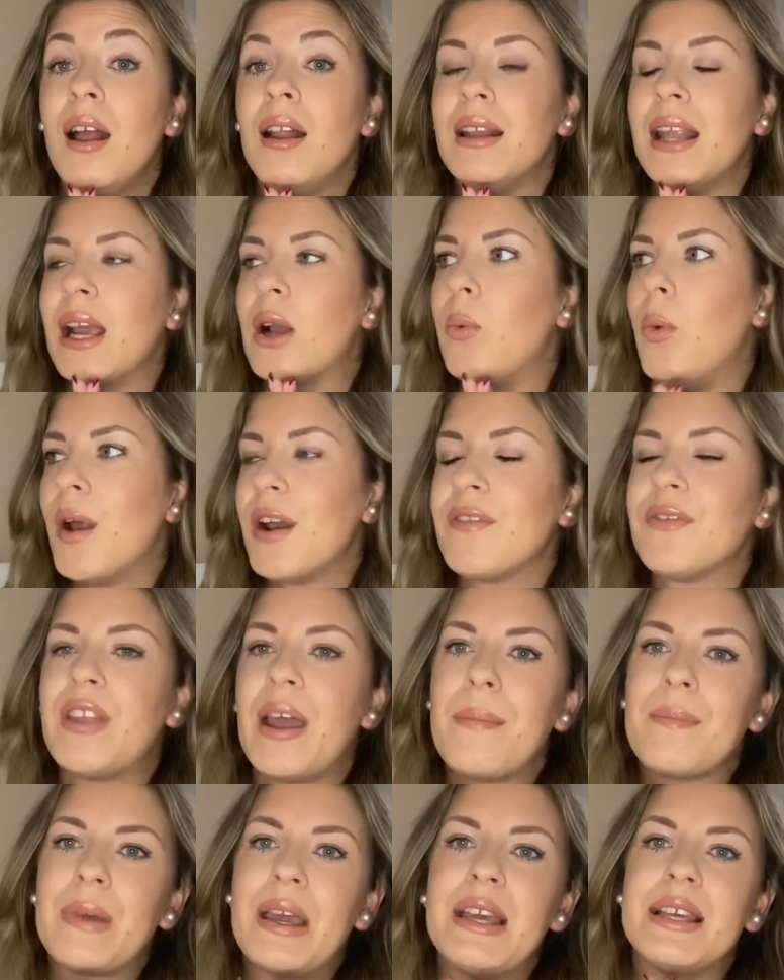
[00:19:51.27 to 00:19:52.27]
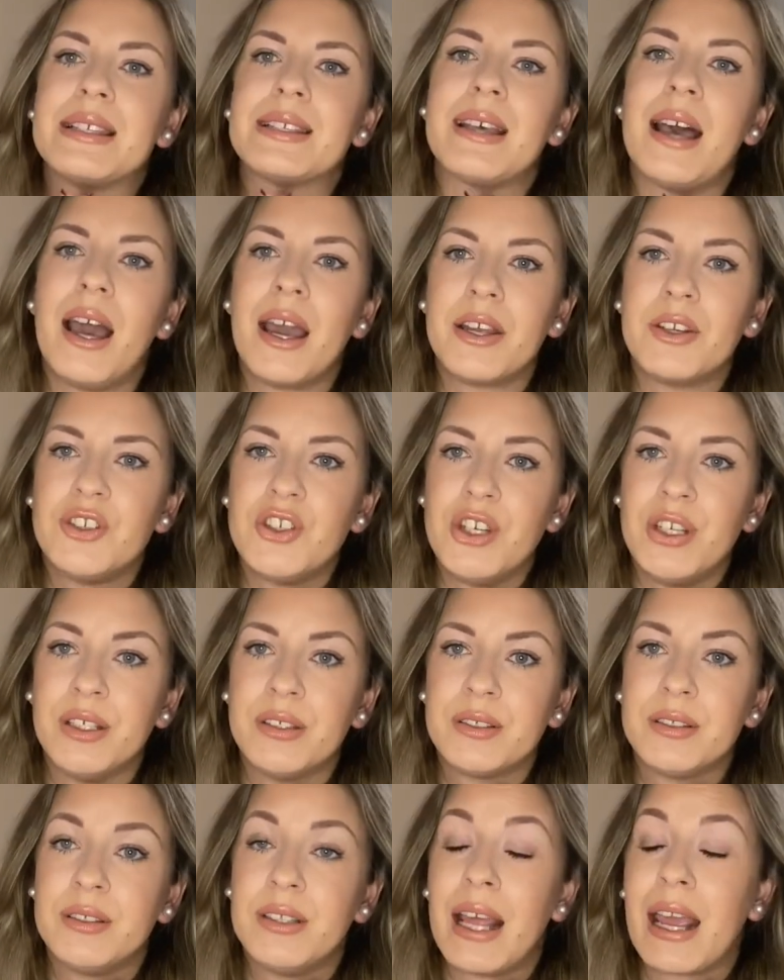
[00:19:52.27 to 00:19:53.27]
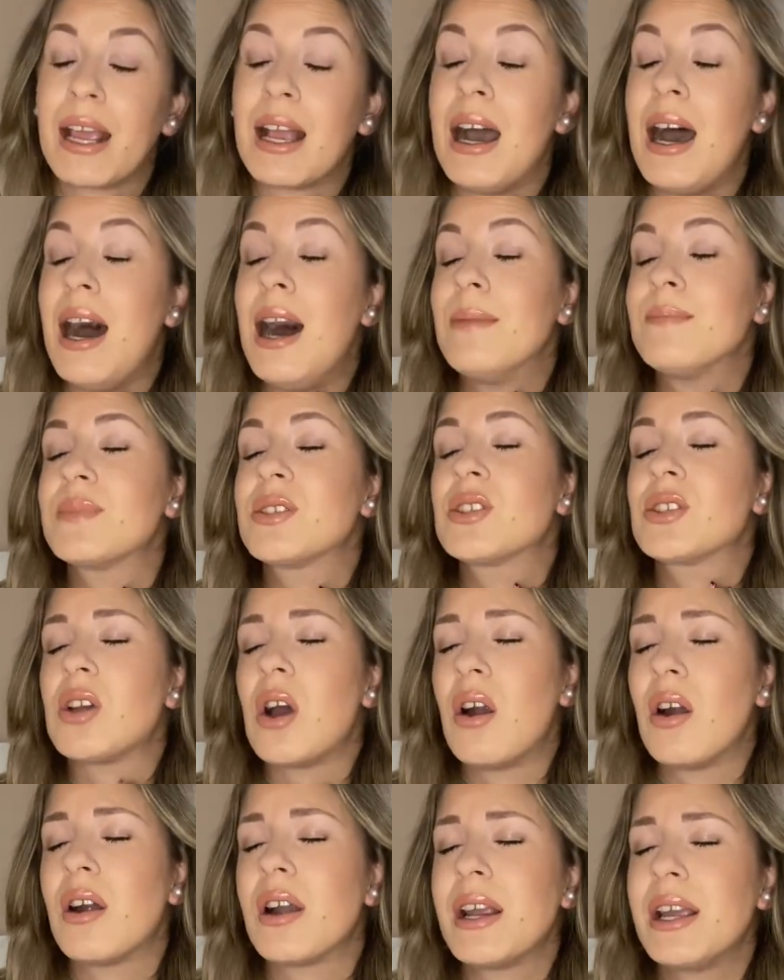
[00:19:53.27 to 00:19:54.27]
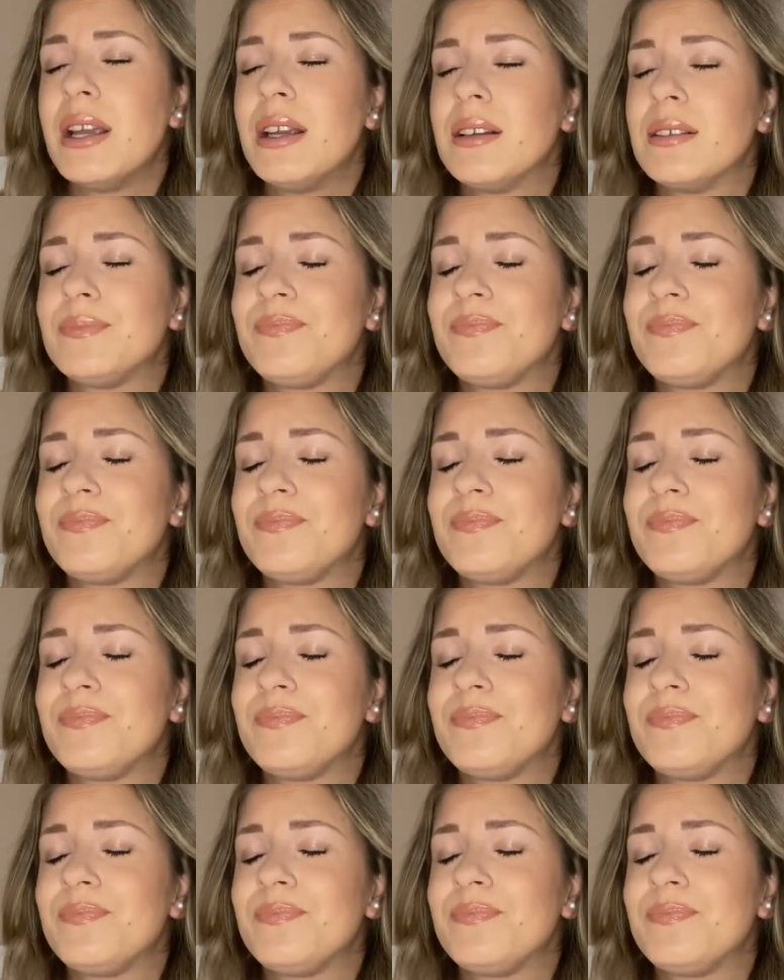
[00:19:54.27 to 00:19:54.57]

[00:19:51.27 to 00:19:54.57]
Like one of them is hygiene. Like I'm sorry.